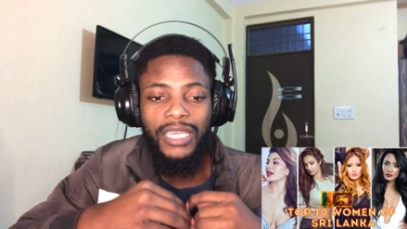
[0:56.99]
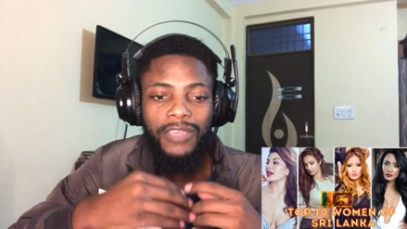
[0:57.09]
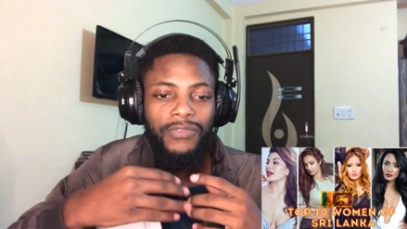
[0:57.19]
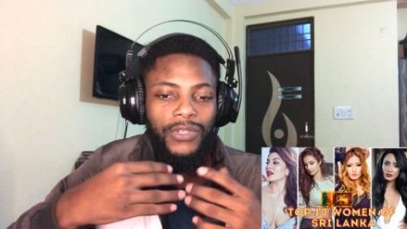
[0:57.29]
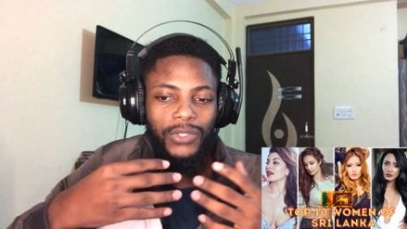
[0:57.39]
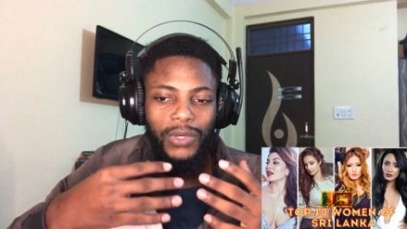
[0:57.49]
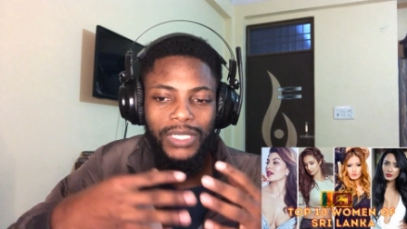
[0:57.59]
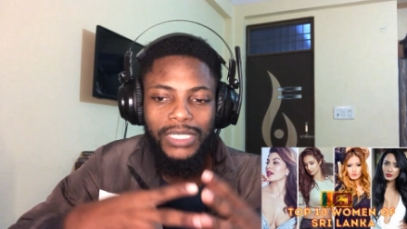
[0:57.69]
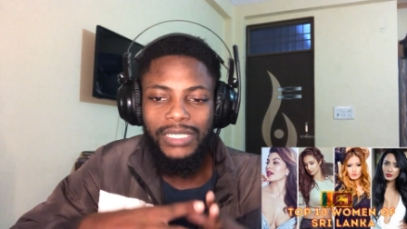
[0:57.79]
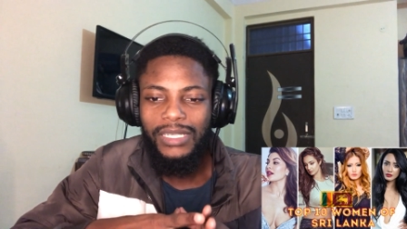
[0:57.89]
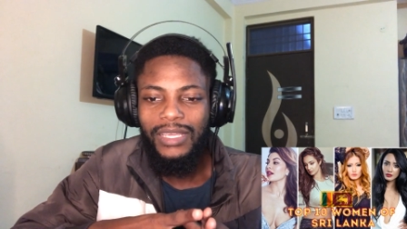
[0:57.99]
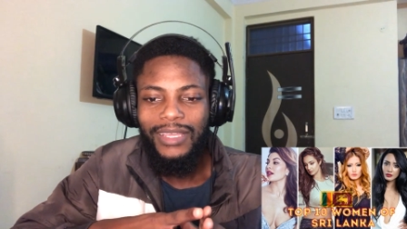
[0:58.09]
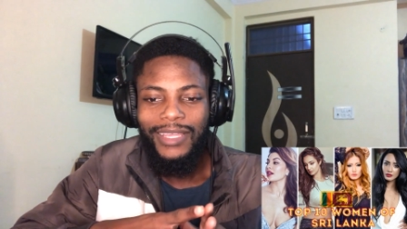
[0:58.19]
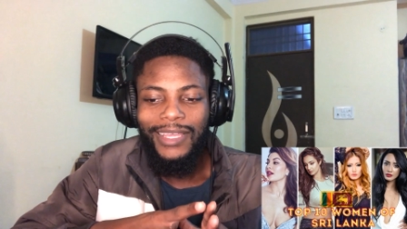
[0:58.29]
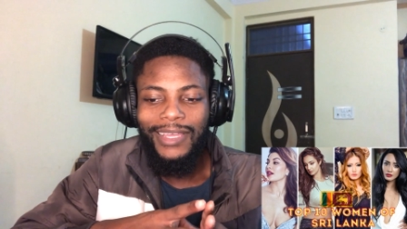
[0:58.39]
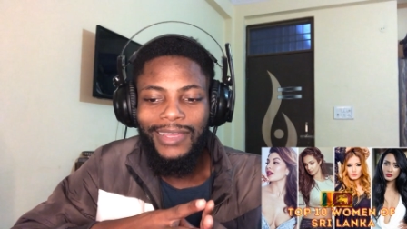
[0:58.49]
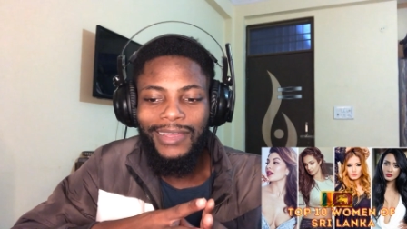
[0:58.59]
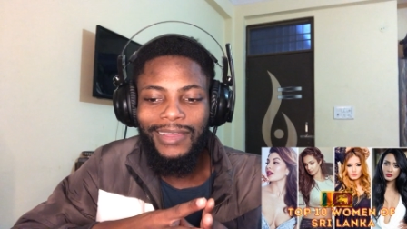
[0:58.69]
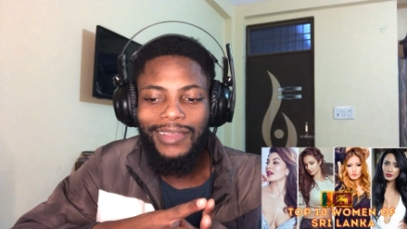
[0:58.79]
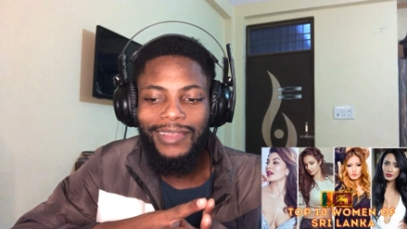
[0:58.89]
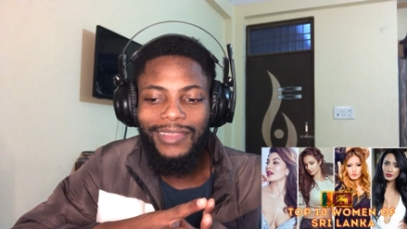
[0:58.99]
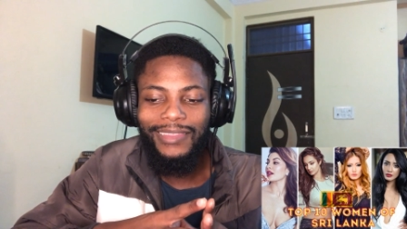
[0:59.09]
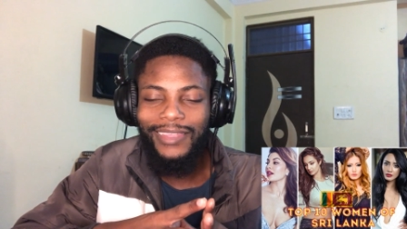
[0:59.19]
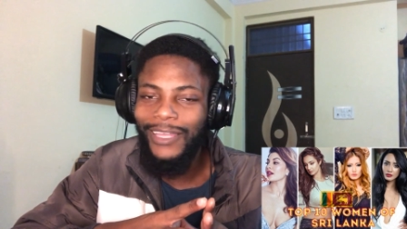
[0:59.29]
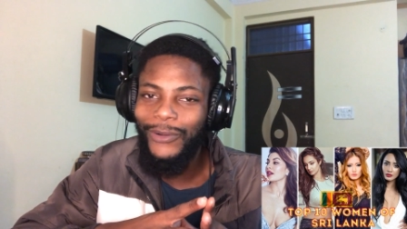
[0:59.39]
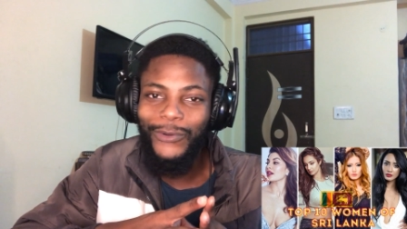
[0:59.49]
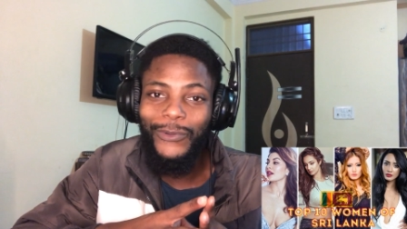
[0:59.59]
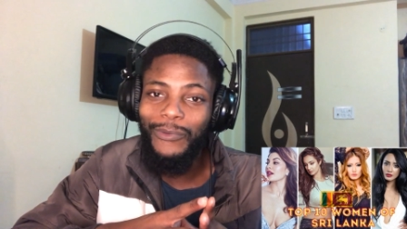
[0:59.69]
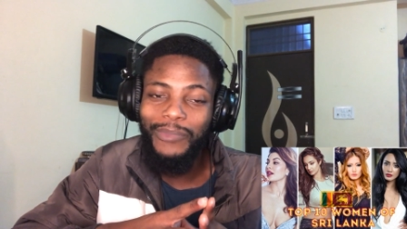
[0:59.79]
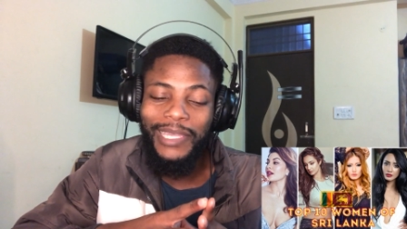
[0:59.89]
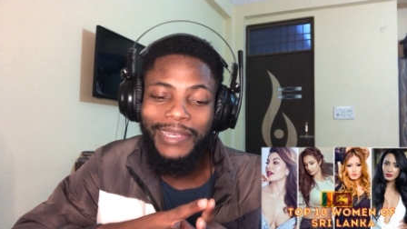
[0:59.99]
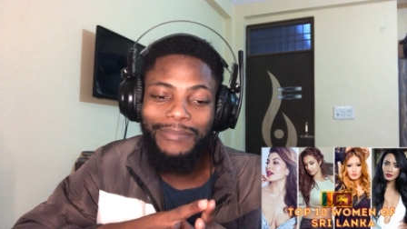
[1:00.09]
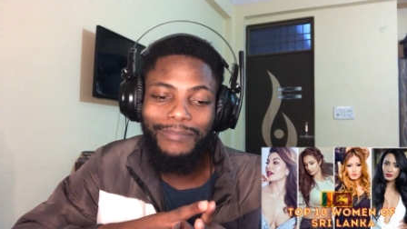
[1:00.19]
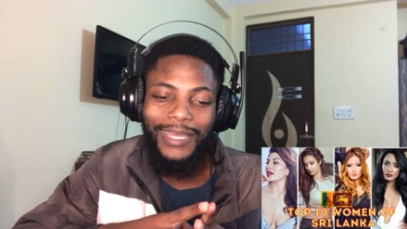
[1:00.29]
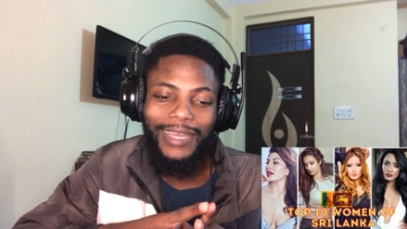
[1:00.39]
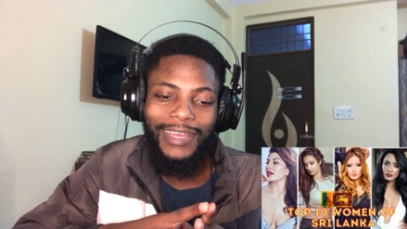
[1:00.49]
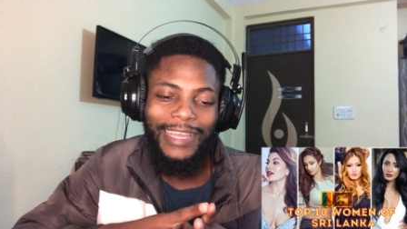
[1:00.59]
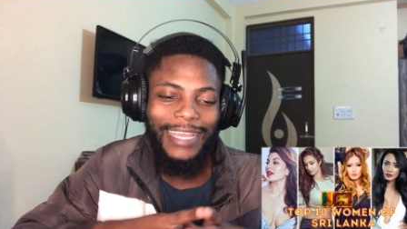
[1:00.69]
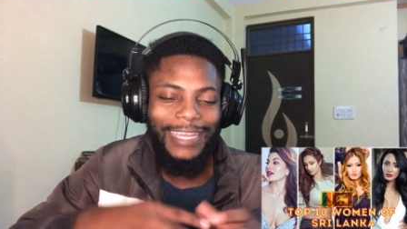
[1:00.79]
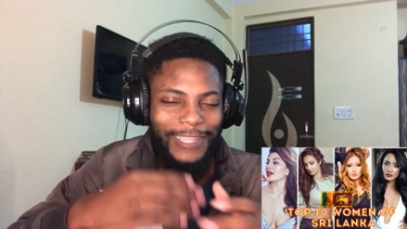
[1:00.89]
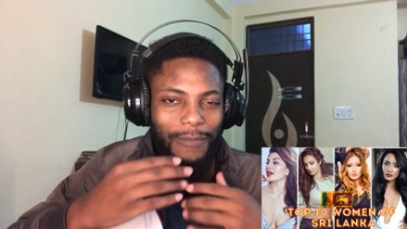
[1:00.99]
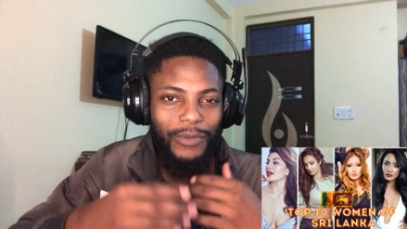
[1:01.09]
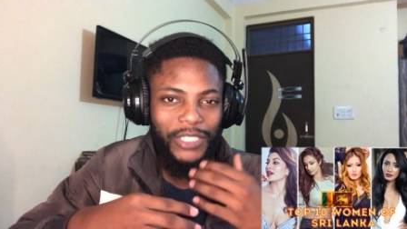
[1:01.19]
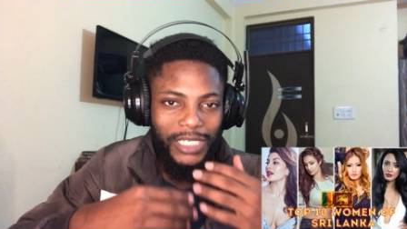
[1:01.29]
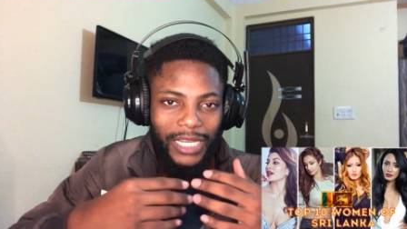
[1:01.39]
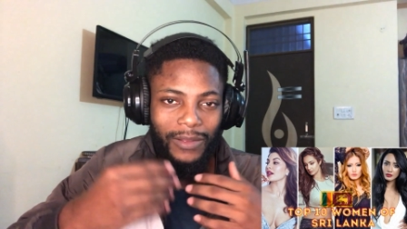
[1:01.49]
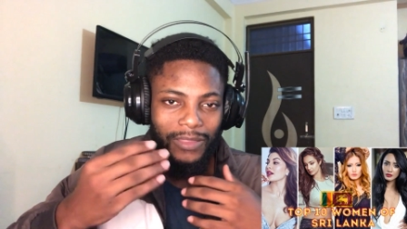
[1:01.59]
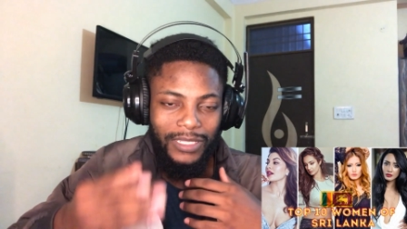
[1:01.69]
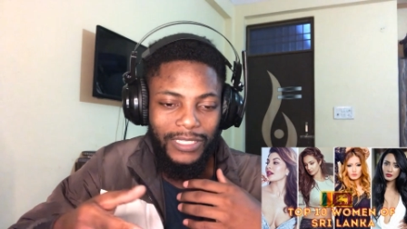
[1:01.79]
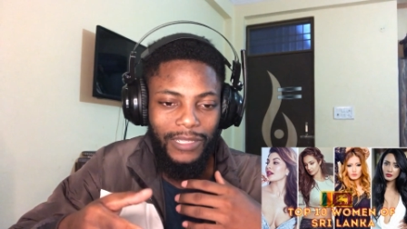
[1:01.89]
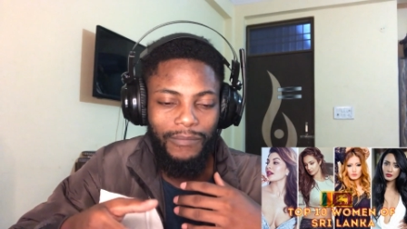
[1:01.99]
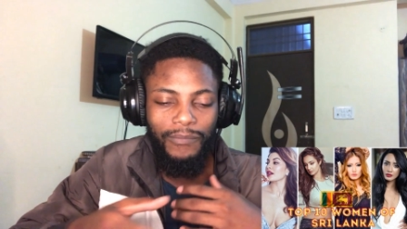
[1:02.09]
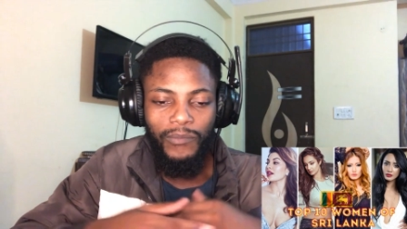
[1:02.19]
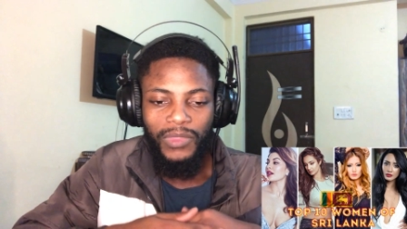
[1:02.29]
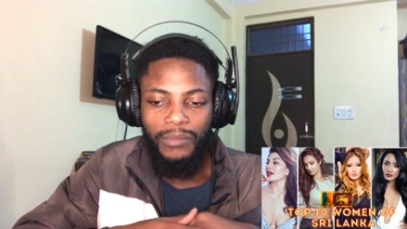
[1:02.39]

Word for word: If you don't, uh, then I don't know, man. I can't keep on checking out the same.